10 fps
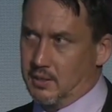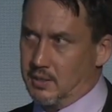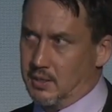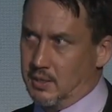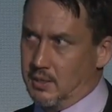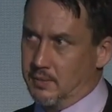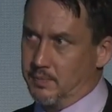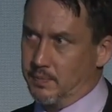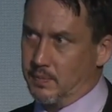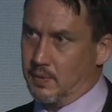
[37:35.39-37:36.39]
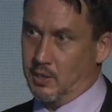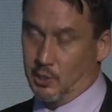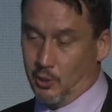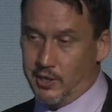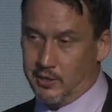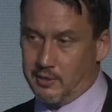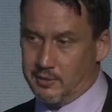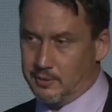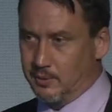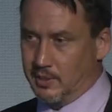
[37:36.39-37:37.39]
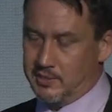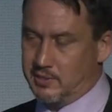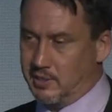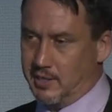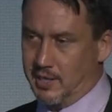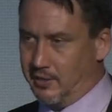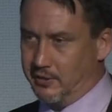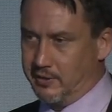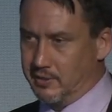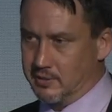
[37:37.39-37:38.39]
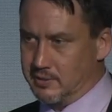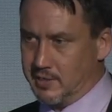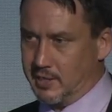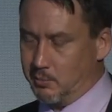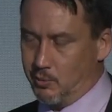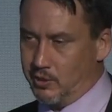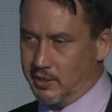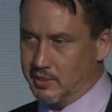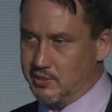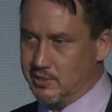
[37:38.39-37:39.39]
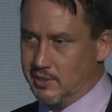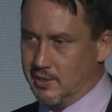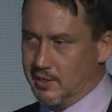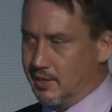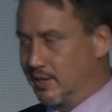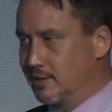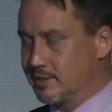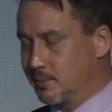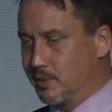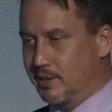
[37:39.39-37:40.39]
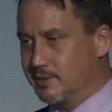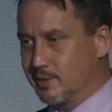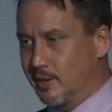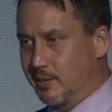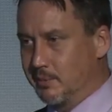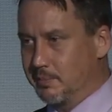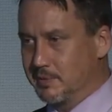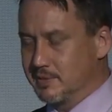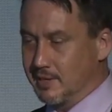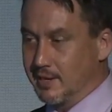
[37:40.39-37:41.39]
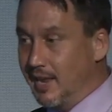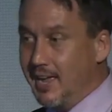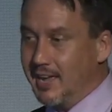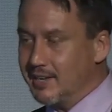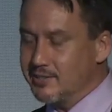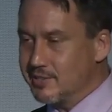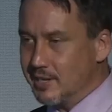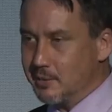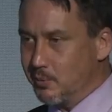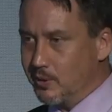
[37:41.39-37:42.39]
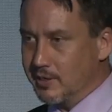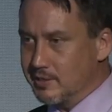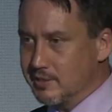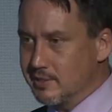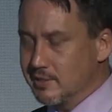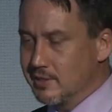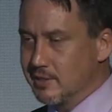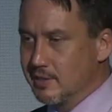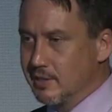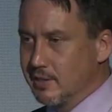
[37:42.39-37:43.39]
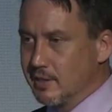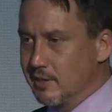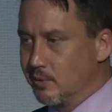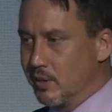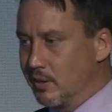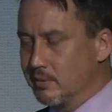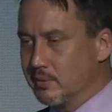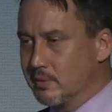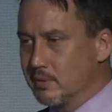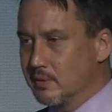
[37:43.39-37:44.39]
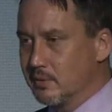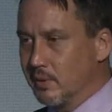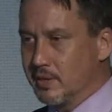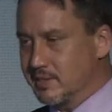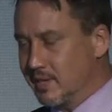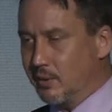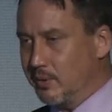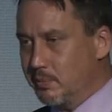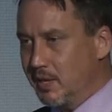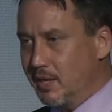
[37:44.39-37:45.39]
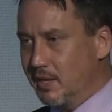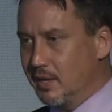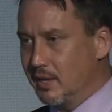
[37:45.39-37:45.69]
a lawyer who allegedly held the second mortgage, and then someone else called him up and said, hey, I got your second mortgage. You want to settle with me?